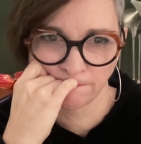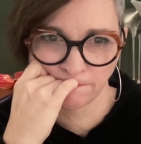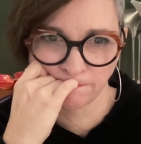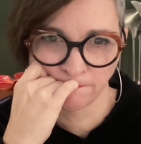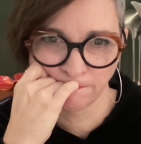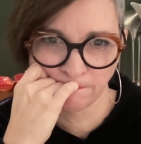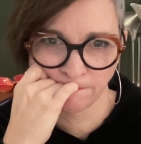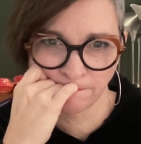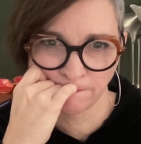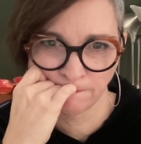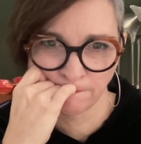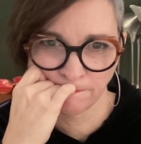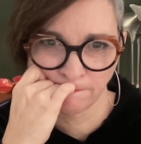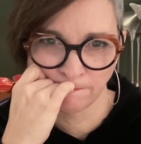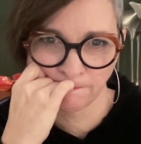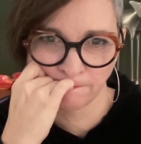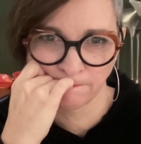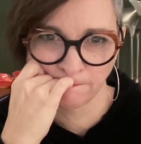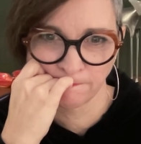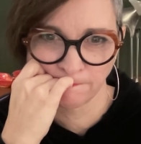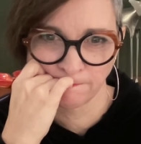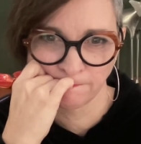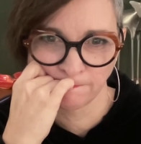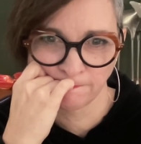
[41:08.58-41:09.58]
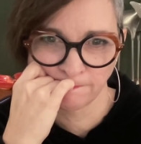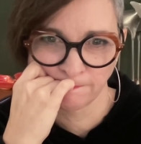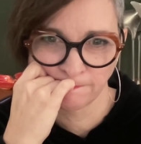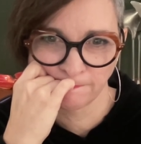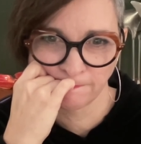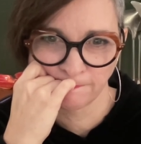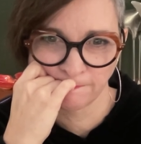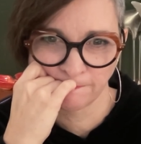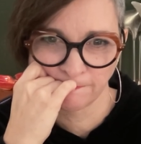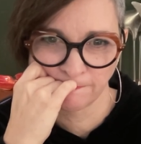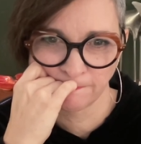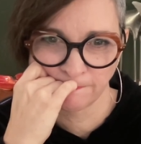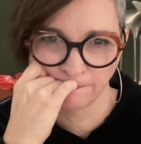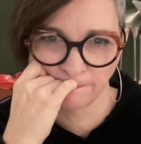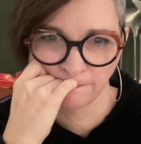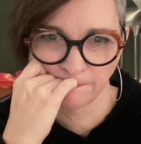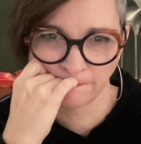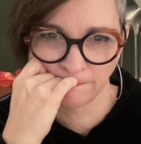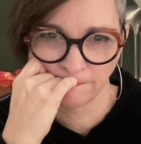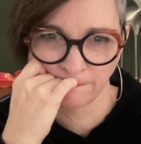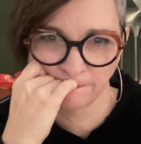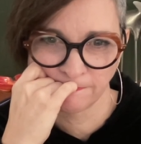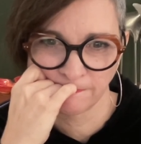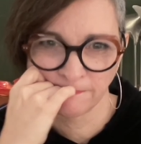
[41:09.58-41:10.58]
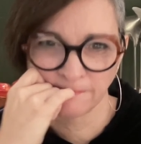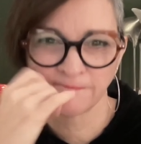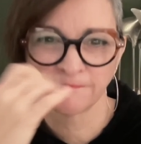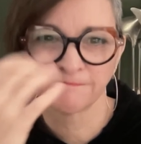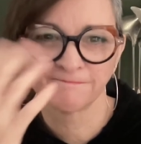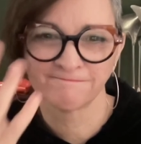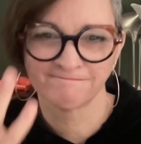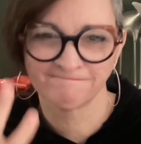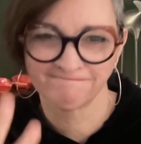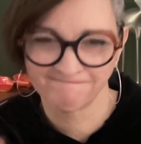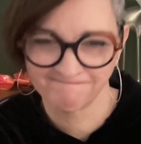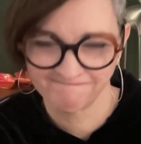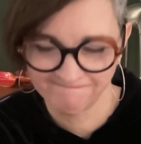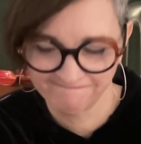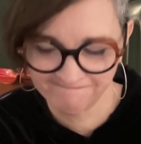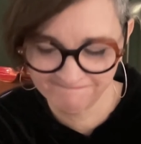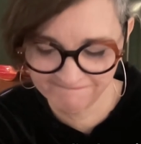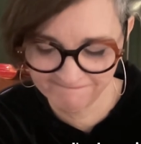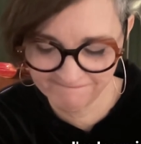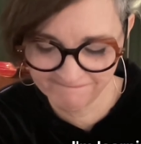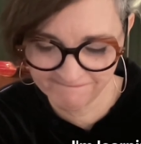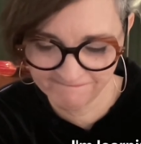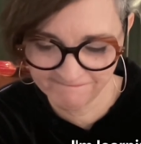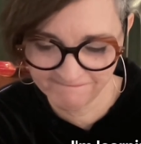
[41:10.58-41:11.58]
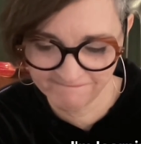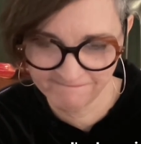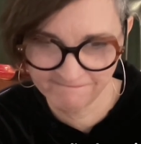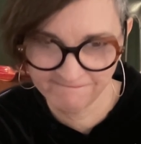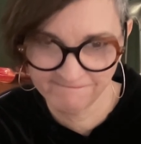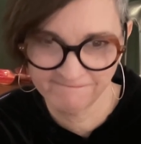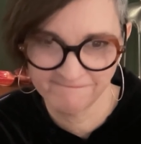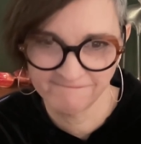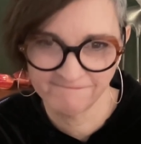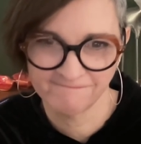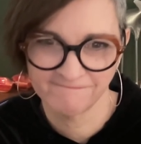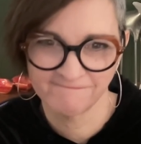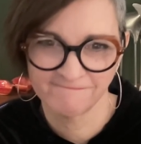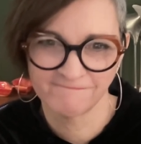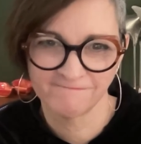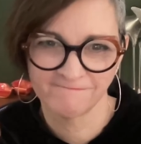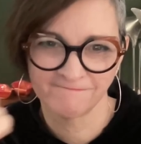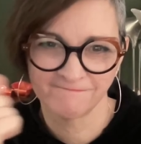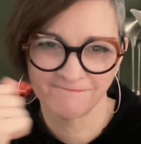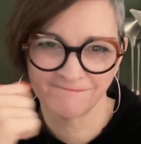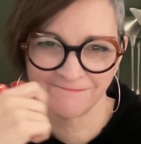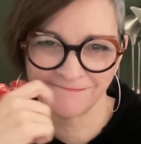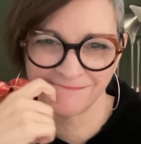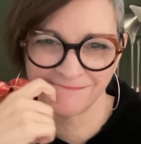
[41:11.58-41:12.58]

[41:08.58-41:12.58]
[no speech]